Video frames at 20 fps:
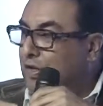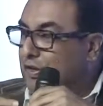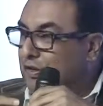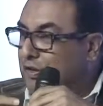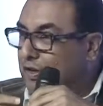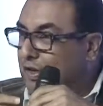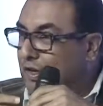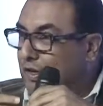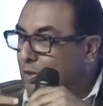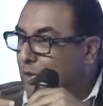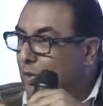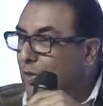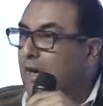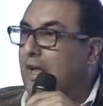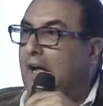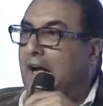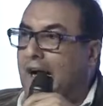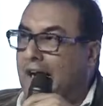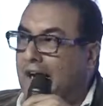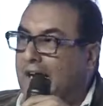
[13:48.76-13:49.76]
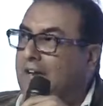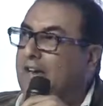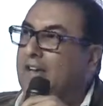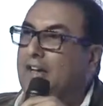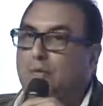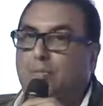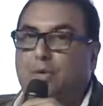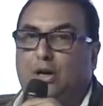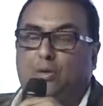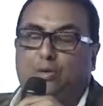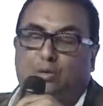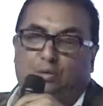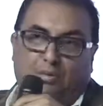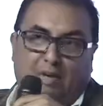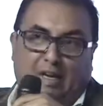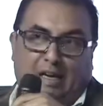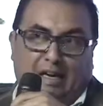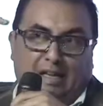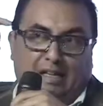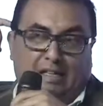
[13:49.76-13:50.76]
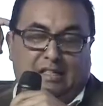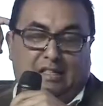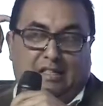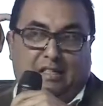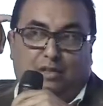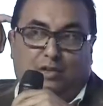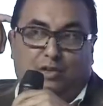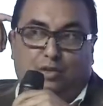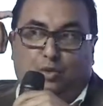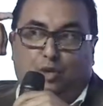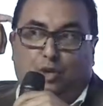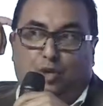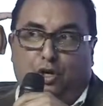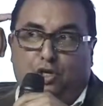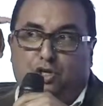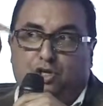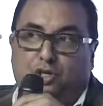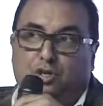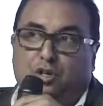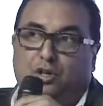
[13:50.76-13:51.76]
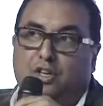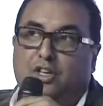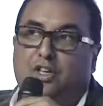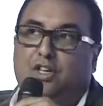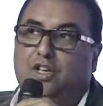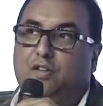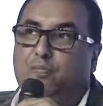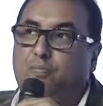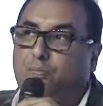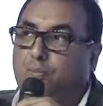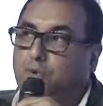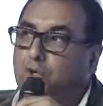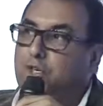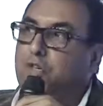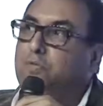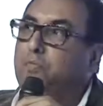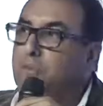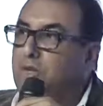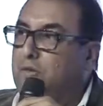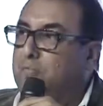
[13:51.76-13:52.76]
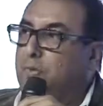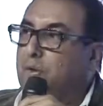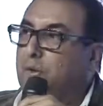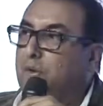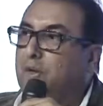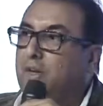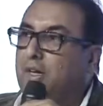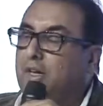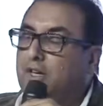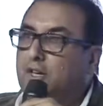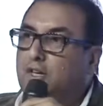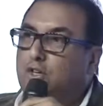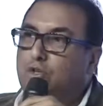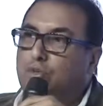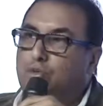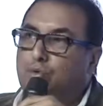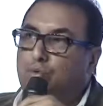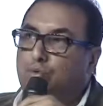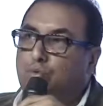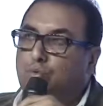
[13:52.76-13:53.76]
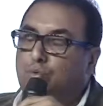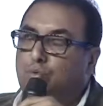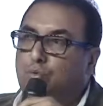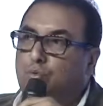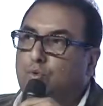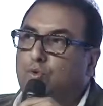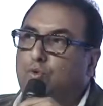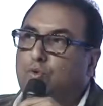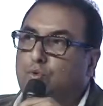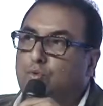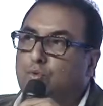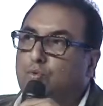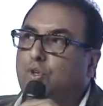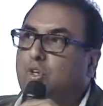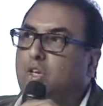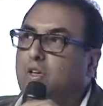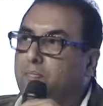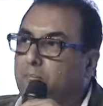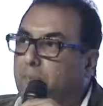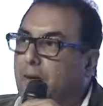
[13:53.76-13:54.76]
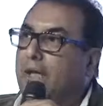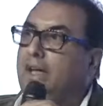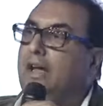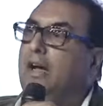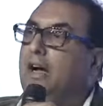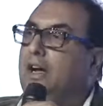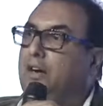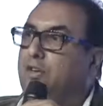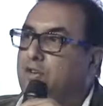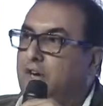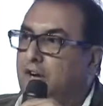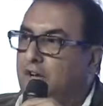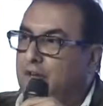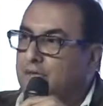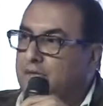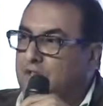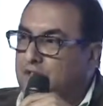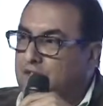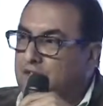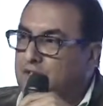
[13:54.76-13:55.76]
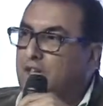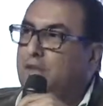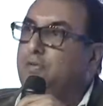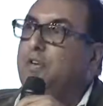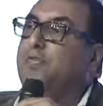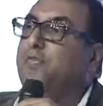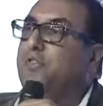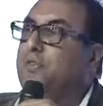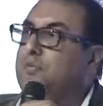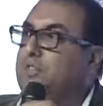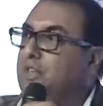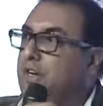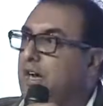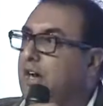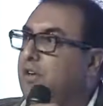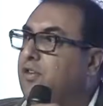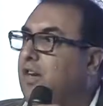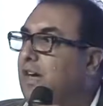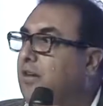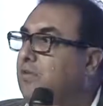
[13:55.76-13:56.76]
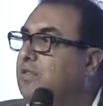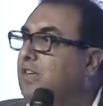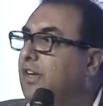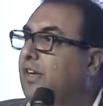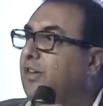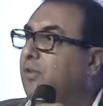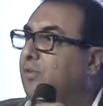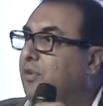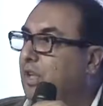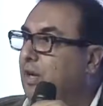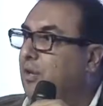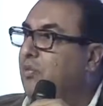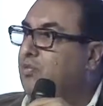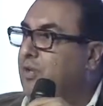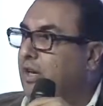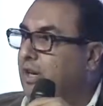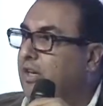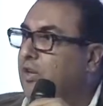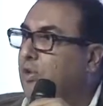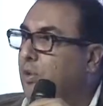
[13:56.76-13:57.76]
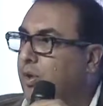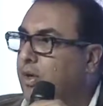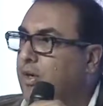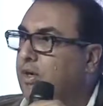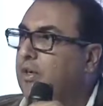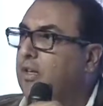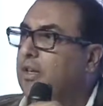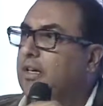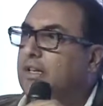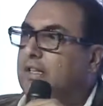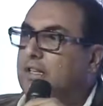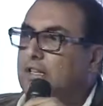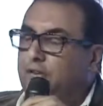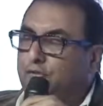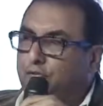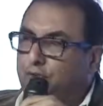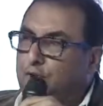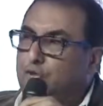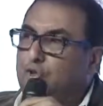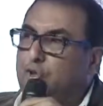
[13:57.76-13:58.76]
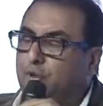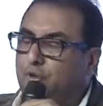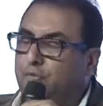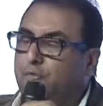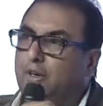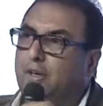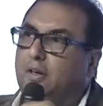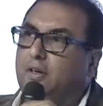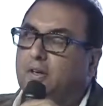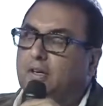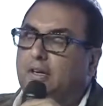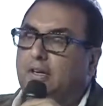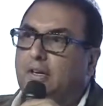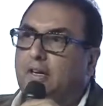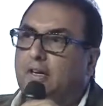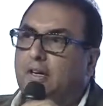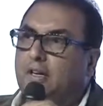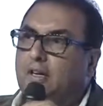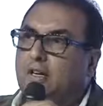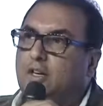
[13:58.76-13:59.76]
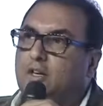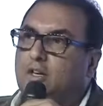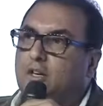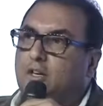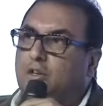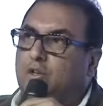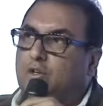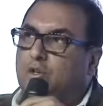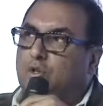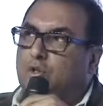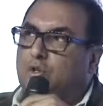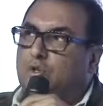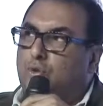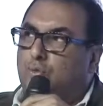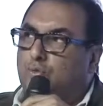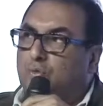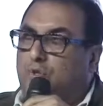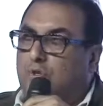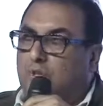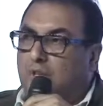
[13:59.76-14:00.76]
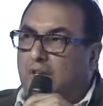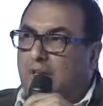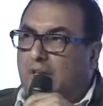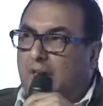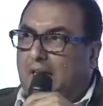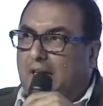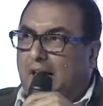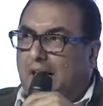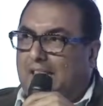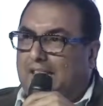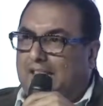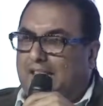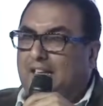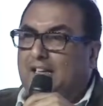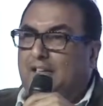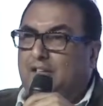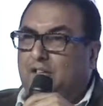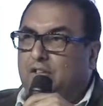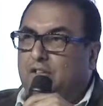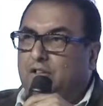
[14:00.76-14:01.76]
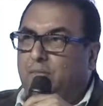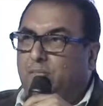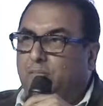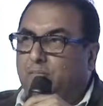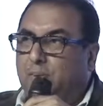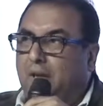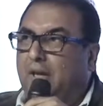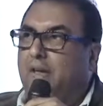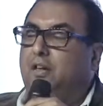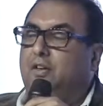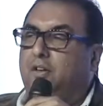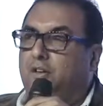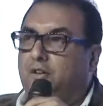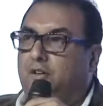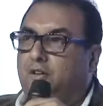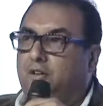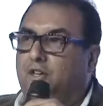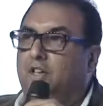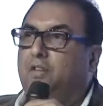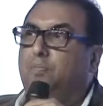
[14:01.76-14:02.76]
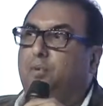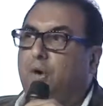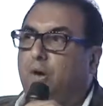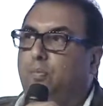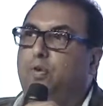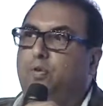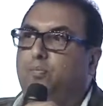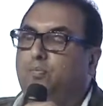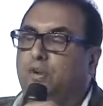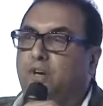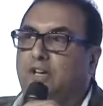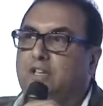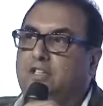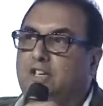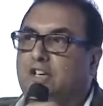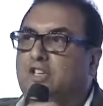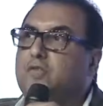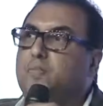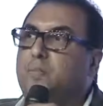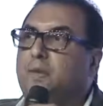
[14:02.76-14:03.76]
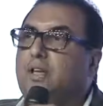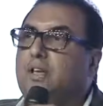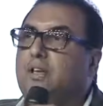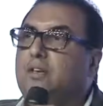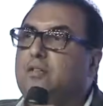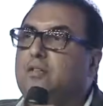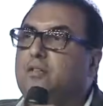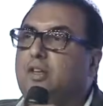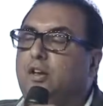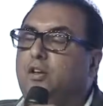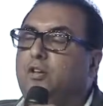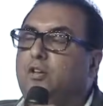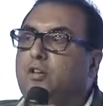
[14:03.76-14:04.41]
the whole idea about that is that you constantly keep pushing people to keep buying hard drives and saving films in hard drives without really knowing the future of it. So I think the big key problem for us has been that